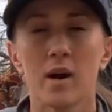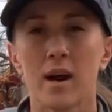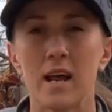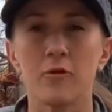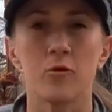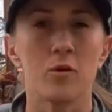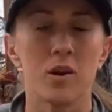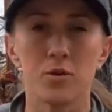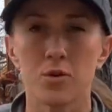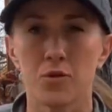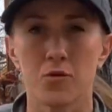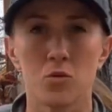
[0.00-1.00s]
kind of run
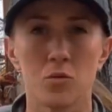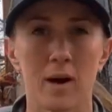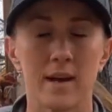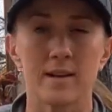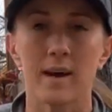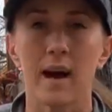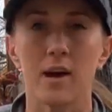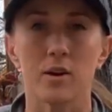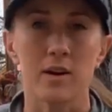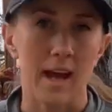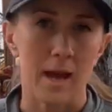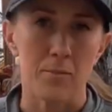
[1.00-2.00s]
you through my entire
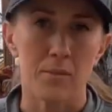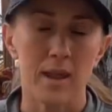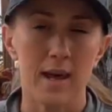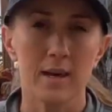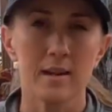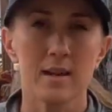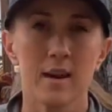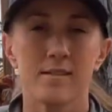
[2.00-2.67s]
game plan.